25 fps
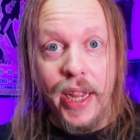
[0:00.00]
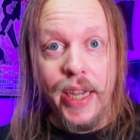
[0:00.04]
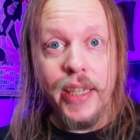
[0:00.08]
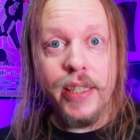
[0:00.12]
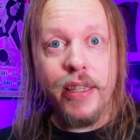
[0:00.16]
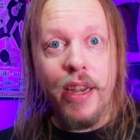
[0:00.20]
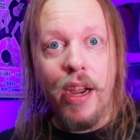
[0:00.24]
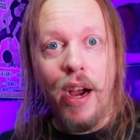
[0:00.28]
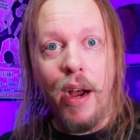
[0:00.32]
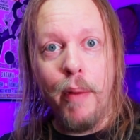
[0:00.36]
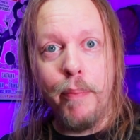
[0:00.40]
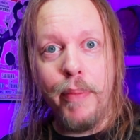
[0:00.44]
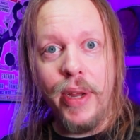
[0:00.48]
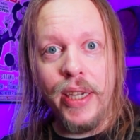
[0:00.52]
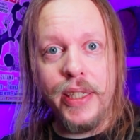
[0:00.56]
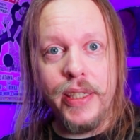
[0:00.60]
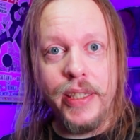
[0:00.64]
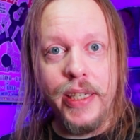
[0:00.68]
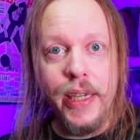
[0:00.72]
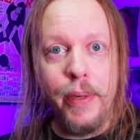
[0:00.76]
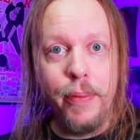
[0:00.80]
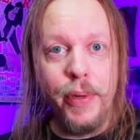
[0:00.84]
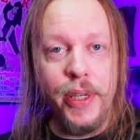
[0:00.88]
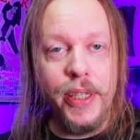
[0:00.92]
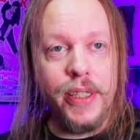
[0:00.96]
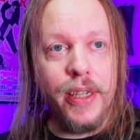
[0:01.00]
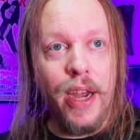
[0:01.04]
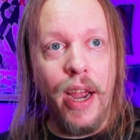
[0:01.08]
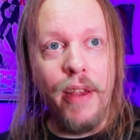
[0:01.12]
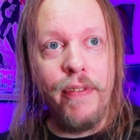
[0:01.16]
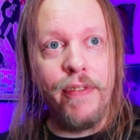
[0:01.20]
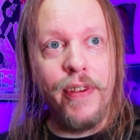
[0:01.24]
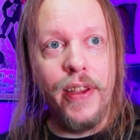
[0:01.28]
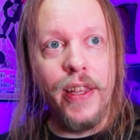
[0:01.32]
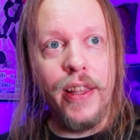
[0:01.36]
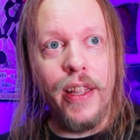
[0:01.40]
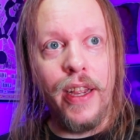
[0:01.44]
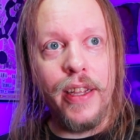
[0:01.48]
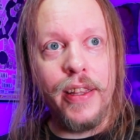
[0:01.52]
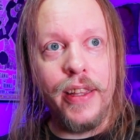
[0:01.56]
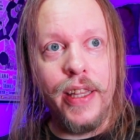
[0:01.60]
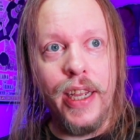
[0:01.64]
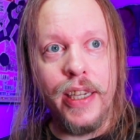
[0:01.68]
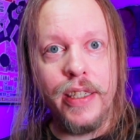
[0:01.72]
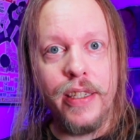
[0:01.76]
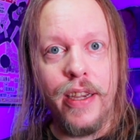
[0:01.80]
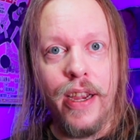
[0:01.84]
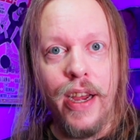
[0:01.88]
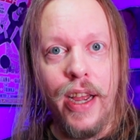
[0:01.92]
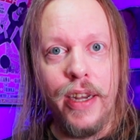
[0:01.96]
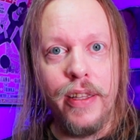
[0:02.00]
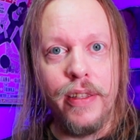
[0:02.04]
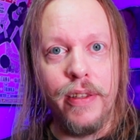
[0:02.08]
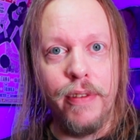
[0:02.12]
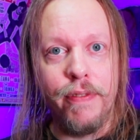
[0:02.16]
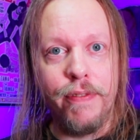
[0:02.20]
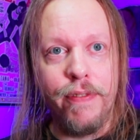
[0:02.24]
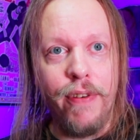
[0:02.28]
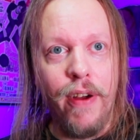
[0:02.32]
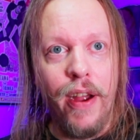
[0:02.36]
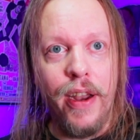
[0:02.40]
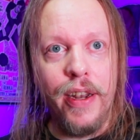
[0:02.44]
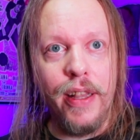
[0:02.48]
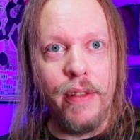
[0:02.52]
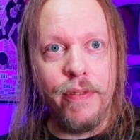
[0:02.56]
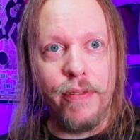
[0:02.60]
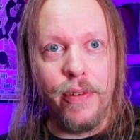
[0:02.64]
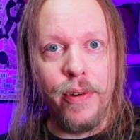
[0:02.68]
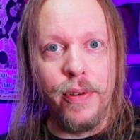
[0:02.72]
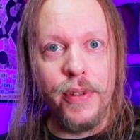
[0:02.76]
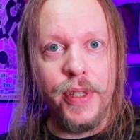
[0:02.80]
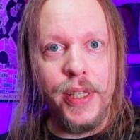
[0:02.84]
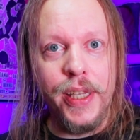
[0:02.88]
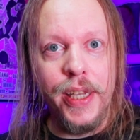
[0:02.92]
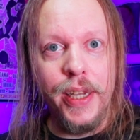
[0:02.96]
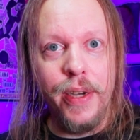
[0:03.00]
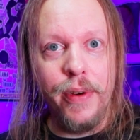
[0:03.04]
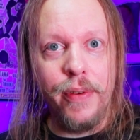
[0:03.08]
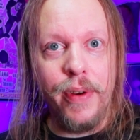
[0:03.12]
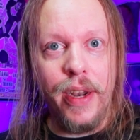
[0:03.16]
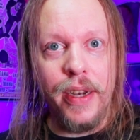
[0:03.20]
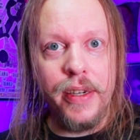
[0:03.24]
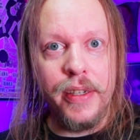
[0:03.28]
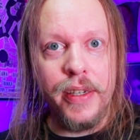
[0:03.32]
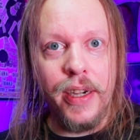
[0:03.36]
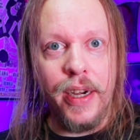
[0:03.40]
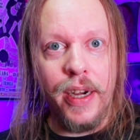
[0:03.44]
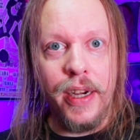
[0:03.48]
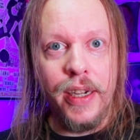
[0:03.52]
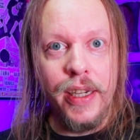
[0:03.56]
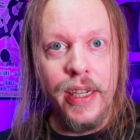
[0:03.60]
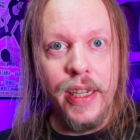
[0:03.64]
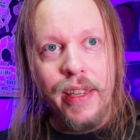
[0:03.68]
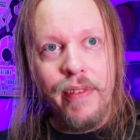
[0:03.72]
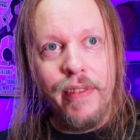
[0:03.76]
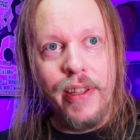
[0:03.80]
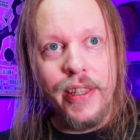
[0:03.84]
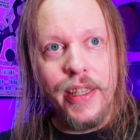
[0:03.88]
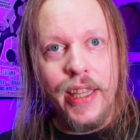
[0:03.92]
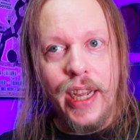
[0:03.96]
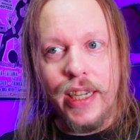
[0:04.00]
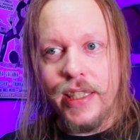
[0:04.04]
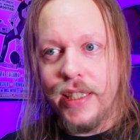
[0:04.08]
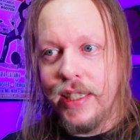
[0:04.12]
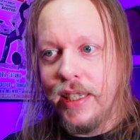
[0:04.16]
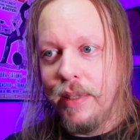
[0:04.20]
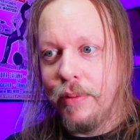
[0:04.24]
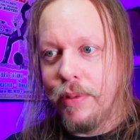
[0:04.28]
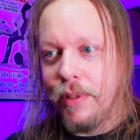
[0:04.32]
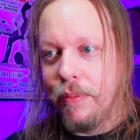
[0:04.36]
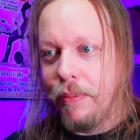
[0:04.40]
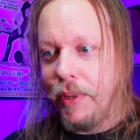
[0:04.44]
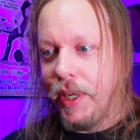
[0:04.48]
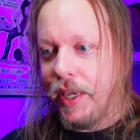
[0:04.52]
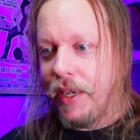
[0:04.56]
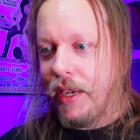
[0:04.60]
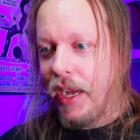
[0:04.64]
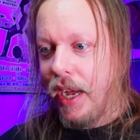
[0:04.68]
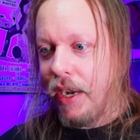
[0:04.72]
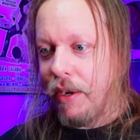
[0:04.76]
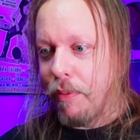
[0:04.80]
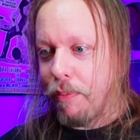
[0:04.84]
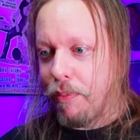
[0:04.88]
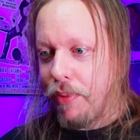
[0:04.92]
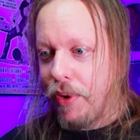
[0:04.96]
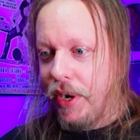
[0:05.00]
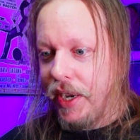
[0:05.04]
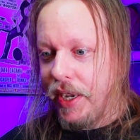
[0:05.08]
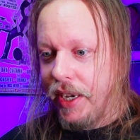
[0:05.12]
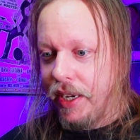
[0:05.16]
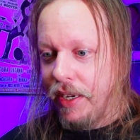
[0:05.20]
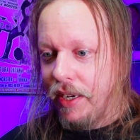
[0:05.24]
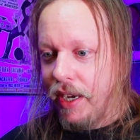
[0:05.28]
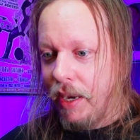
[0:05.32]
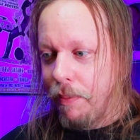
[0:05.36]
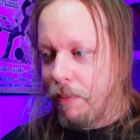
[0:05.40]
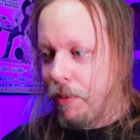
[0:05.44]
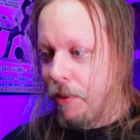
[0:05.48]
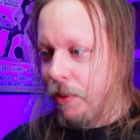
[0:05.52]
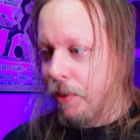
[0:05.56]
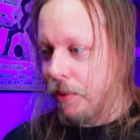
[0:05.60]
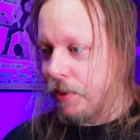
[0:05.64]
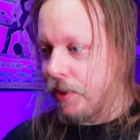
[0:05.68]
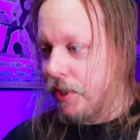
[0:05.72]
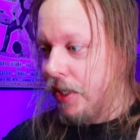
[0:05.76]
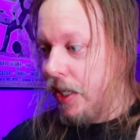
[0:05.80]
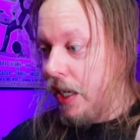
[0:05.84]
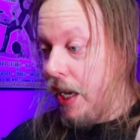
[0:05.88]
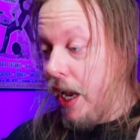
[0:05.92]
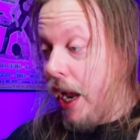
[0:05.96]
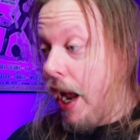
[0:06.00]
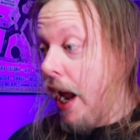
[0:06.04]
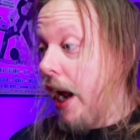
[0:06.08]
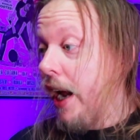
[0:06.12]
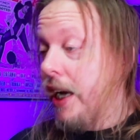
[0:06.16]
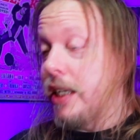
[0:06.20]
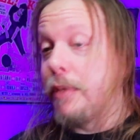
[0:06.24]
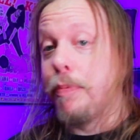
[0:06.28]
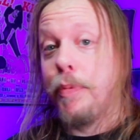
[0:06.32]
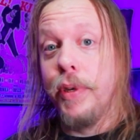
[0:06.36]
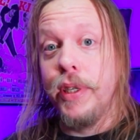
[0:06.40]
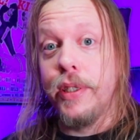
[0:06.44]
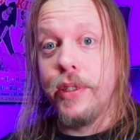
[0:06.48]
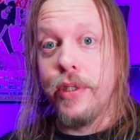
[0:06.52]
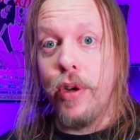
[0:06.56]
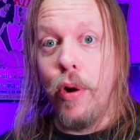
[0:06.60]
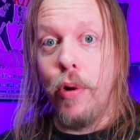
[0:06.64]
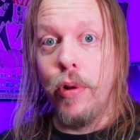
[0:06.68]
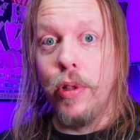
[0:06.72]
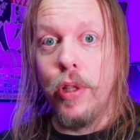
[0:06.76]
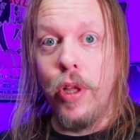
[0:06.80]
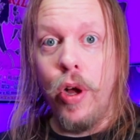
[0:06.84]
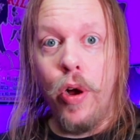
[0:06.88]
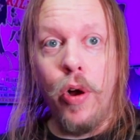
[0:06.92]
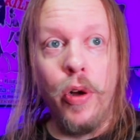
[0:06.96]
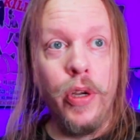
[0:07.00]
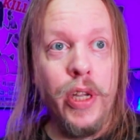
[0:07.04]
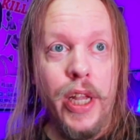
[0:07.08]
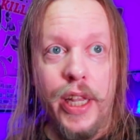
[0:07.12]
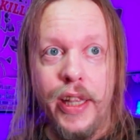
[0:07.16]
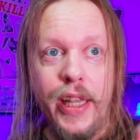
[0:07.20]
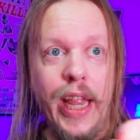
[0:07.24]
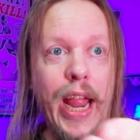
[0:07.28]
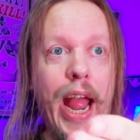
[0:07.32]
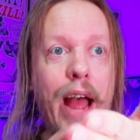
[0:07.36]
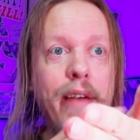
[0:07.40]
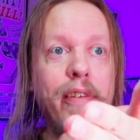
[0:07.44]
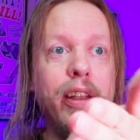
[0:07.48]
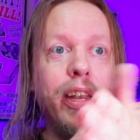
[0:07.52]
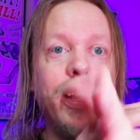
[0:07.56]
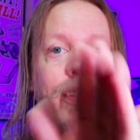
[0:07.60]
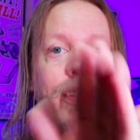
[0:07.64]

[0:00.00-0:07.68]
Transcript: Ace Combat series, I feel like that's kind of the final frontier and even that seems to be kind of breaking up because it's been so long, they haven't